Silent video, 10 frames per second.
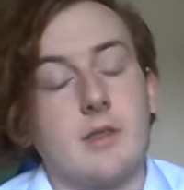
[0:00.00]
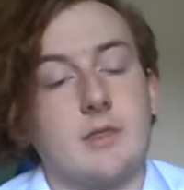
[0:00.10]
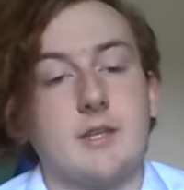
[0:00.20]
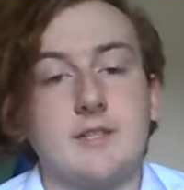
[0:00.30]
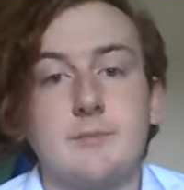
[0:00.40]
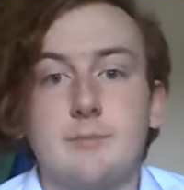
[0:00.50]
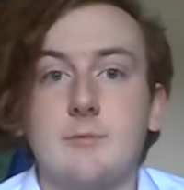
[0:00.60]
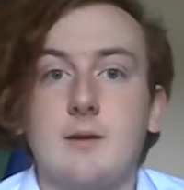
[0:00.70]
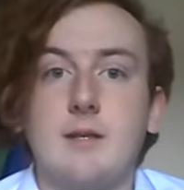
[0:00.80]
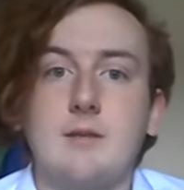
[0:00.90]
This
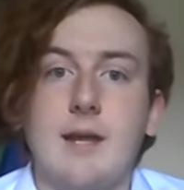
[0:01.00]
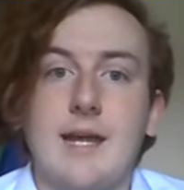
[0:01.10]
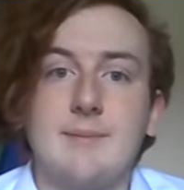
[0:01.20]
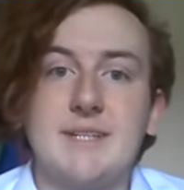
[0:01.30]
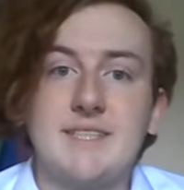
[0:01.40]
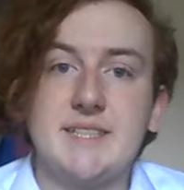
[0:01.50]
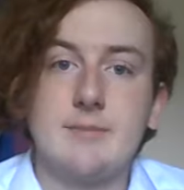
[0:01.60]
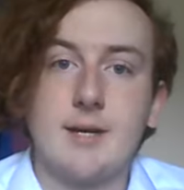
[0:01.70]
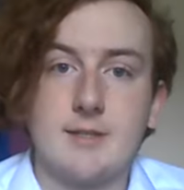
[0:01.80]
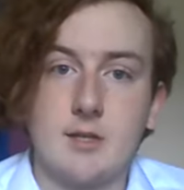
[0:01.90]
ABC
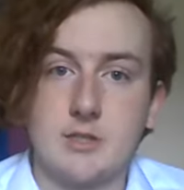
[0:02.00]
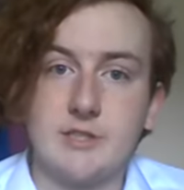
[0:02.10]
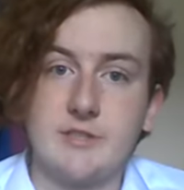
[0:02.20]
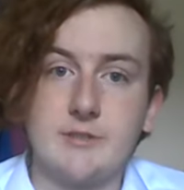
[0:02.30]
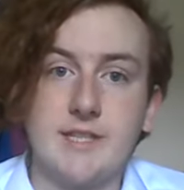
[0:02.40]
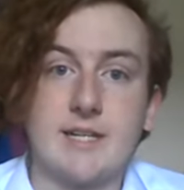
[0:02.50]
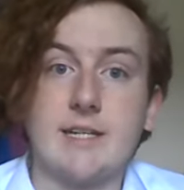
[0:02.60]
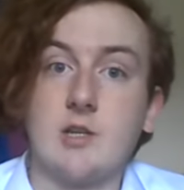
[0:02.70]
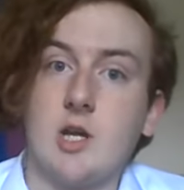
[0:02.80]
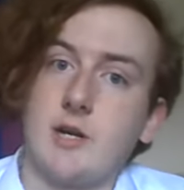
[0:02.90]
by Dr. Seuss had a
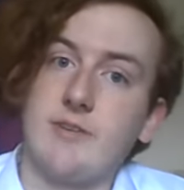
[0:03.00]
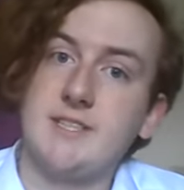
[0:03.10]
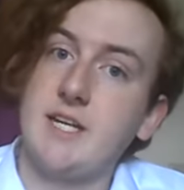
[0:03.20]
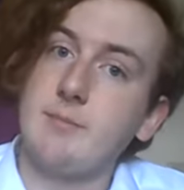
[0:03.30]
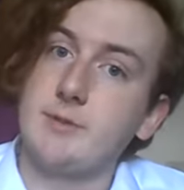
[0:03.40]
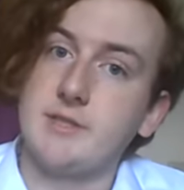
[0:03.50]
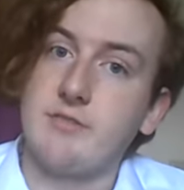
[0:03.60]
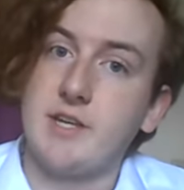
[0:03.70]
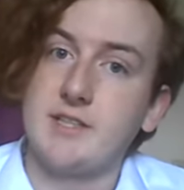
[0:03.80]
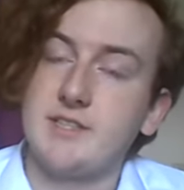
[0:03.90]
lot of examples of
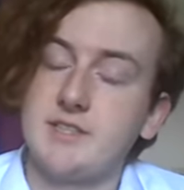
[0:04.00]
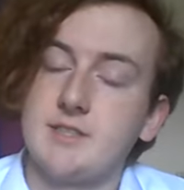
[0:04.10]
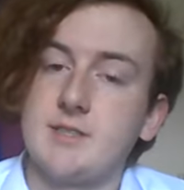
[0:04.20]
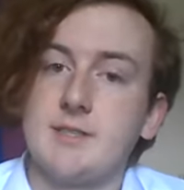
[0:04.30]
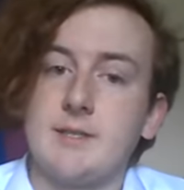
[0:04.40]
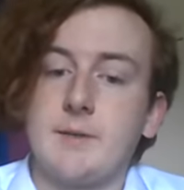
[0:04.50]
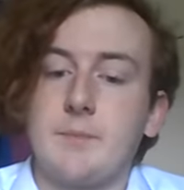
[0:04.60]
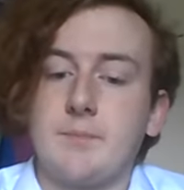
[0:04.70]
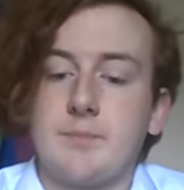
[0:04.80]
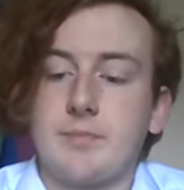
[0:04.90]
this.
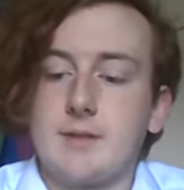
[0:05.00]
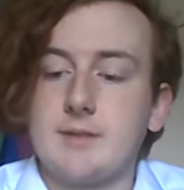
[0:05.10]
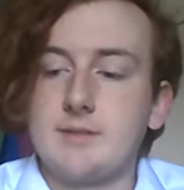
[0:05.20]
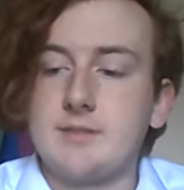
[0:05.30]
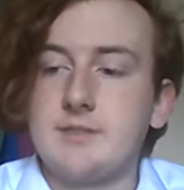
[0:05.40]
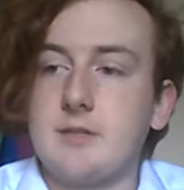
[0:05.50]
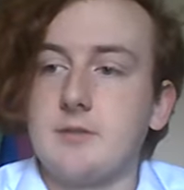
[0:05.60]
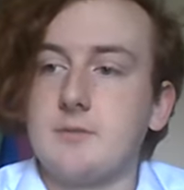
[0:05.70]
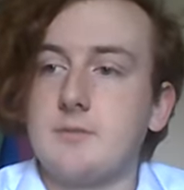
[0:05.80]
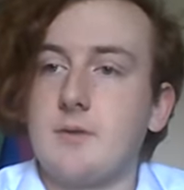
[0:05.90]

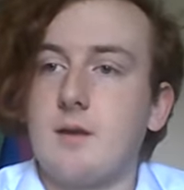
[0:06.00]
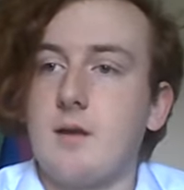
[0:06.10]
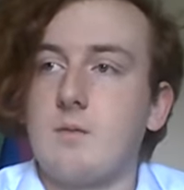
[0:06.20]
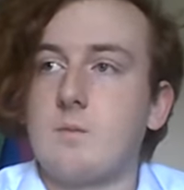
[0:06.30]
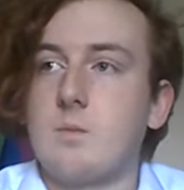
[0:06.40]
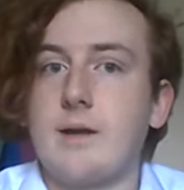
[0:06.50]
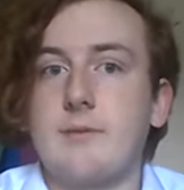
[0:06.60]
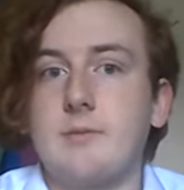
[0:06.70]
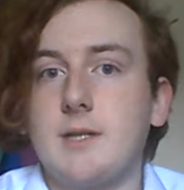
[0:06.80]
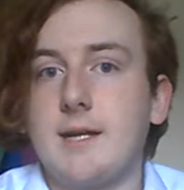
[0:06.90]
So, what I
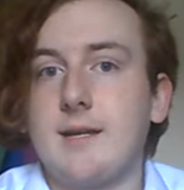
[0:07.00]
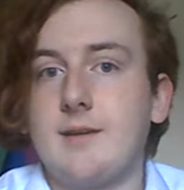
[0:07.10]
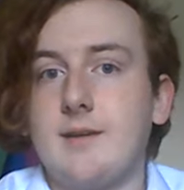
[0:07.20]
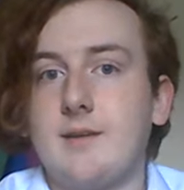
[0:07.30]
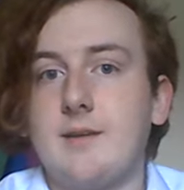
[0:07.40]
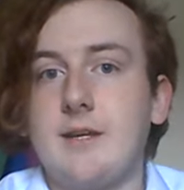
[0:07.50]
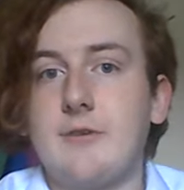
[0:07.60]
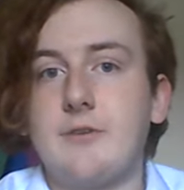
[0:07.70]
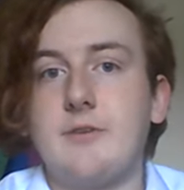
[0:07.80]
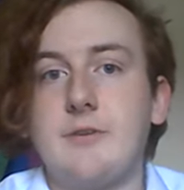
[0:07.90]
would like
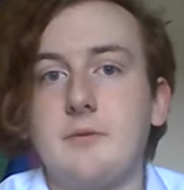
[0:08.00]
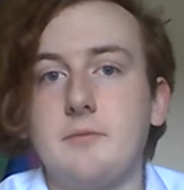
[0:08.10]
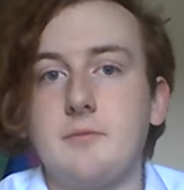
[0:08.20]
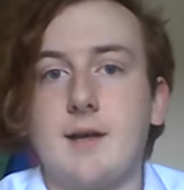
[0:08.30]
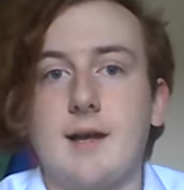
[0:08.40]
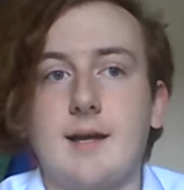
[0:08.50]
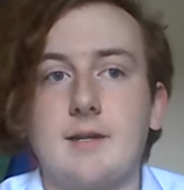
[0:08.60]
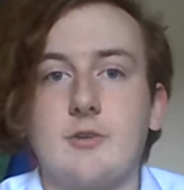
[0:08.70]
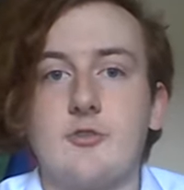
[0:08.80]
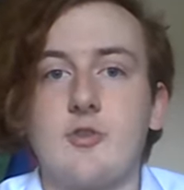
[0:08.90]
you to do uh,
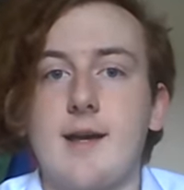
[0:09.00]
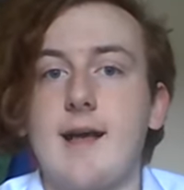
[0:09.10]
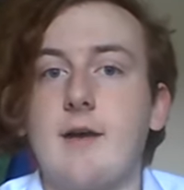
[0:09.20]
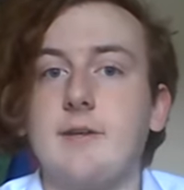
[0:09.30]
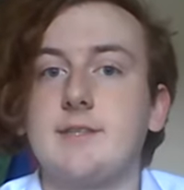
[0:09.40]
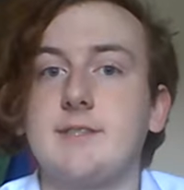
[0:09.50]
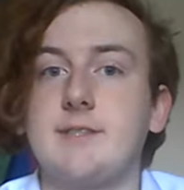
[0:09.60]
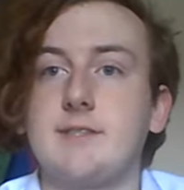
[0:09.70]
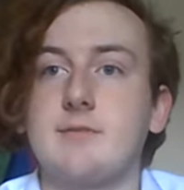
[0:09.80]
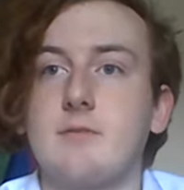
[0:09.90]
to try out
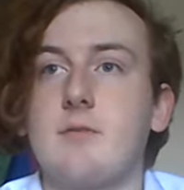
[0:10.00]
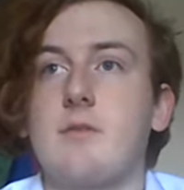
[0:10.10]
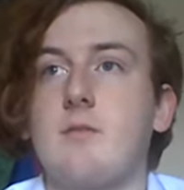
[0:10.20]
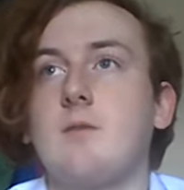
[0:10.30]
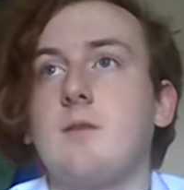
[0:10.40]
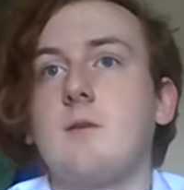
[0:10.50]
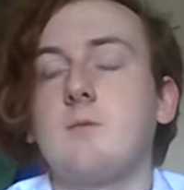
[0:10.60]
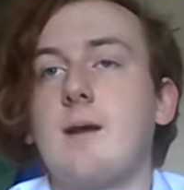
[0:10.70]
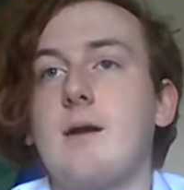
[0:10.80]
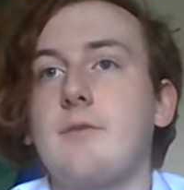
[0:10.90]
is look
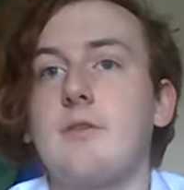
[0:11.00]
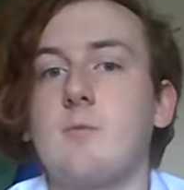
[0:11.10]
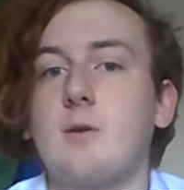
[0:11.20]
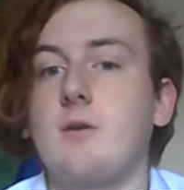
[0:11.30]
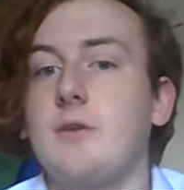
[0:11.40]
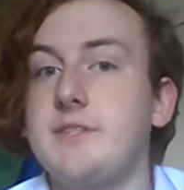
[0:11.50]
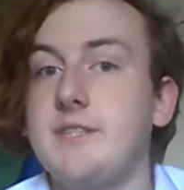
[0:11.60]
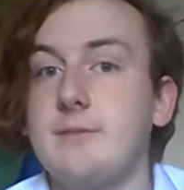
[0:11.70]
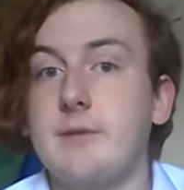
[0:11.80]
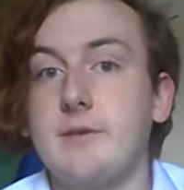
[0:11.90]
around in the world and
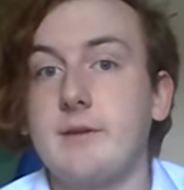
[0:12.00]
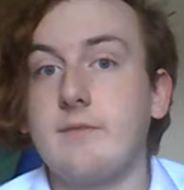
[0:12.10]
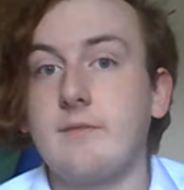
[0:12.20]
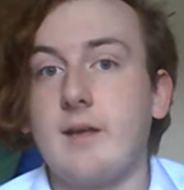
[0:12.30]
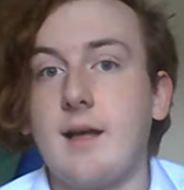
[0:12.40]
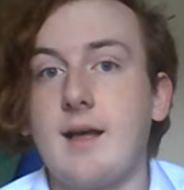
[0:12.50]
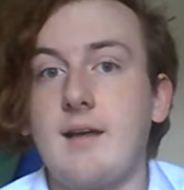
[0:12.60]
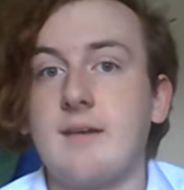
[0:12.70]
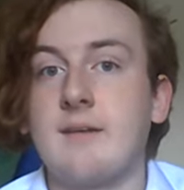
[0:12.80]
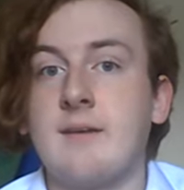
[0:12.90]
see what you can uh,